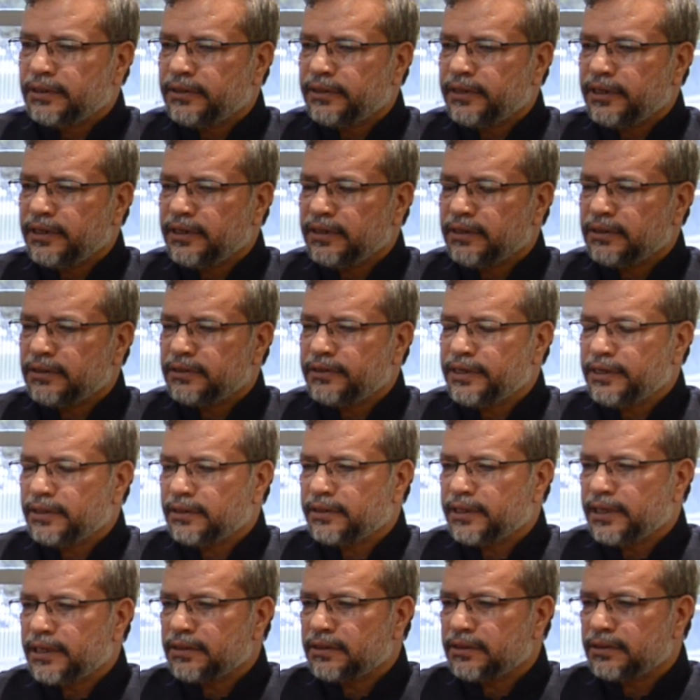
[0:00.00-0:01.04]
They
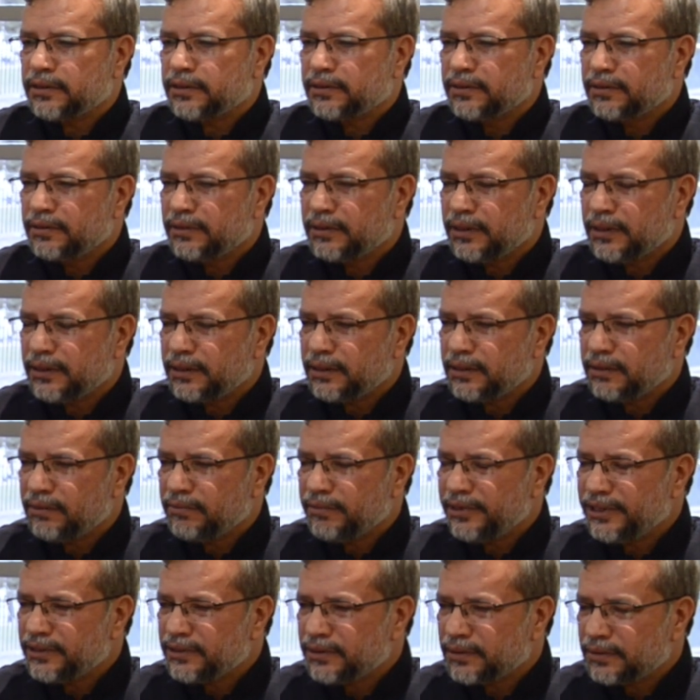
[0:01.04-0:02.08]
think that
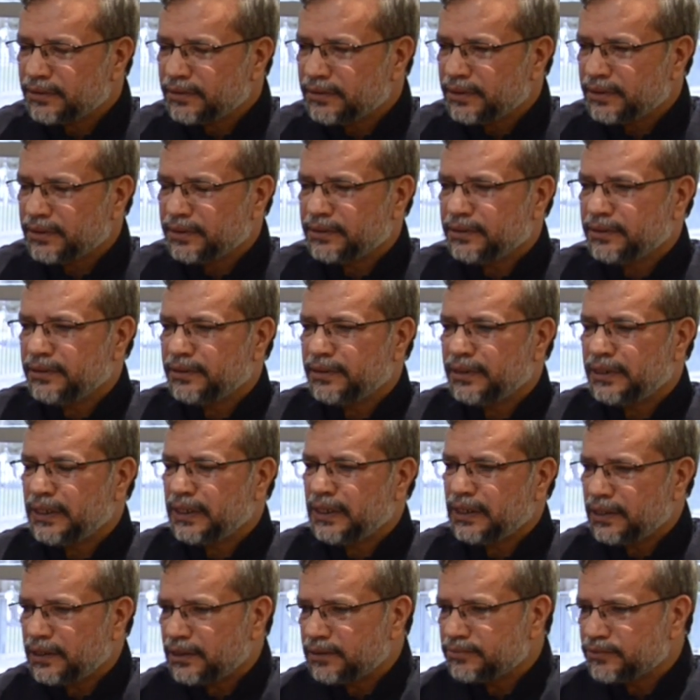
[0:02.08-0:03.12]
little
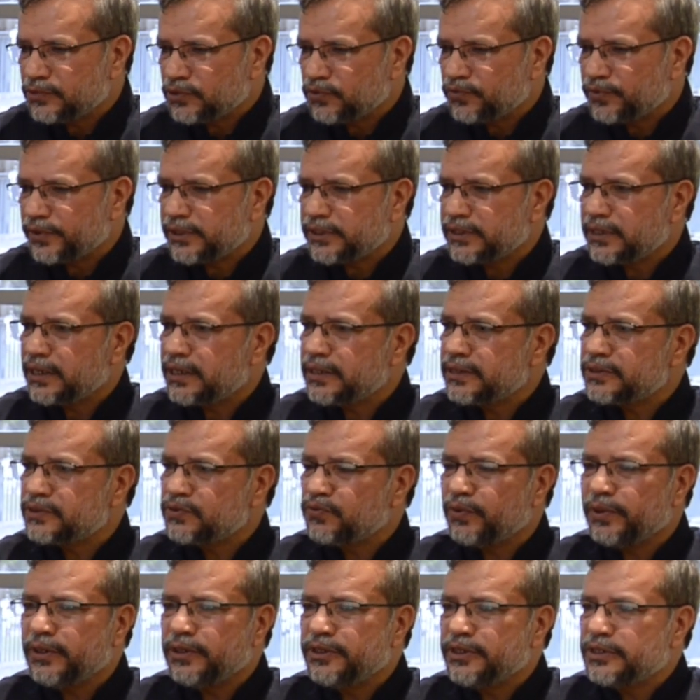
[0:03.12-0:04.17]
harm toward
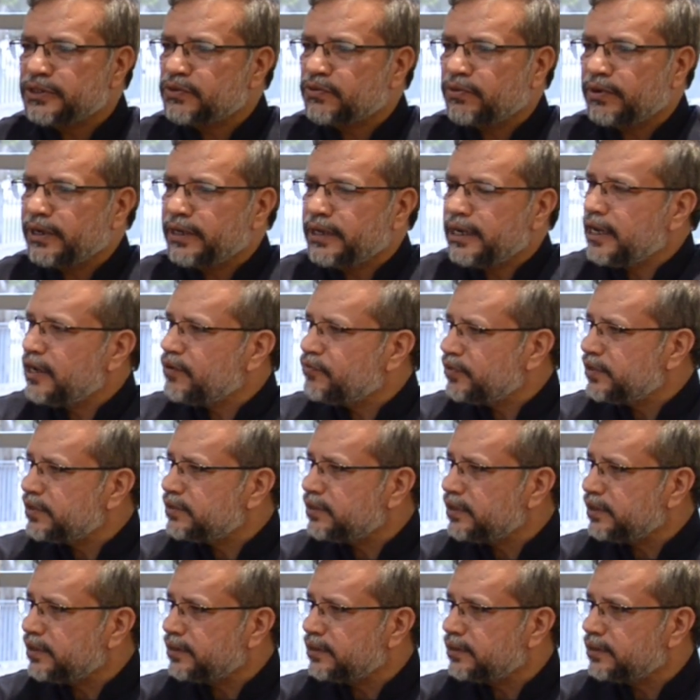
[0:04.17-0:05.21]
us will destroy
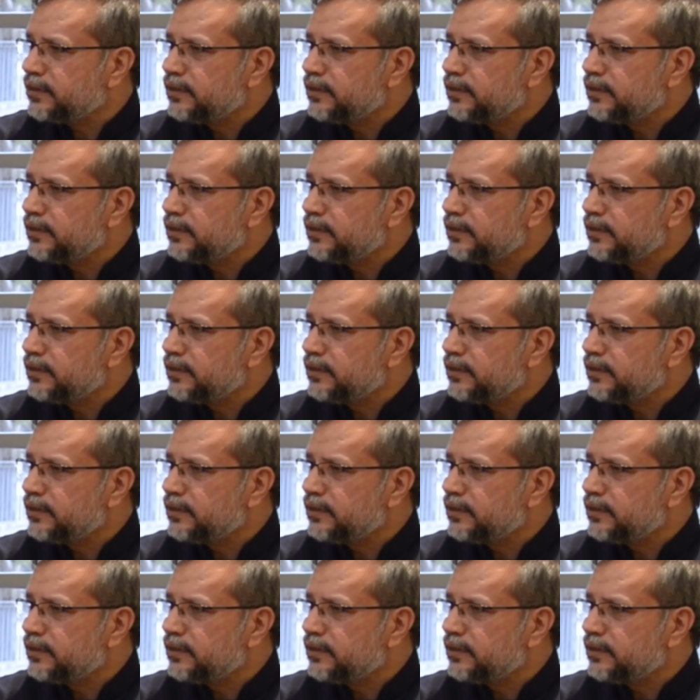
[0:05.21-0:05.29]
everything.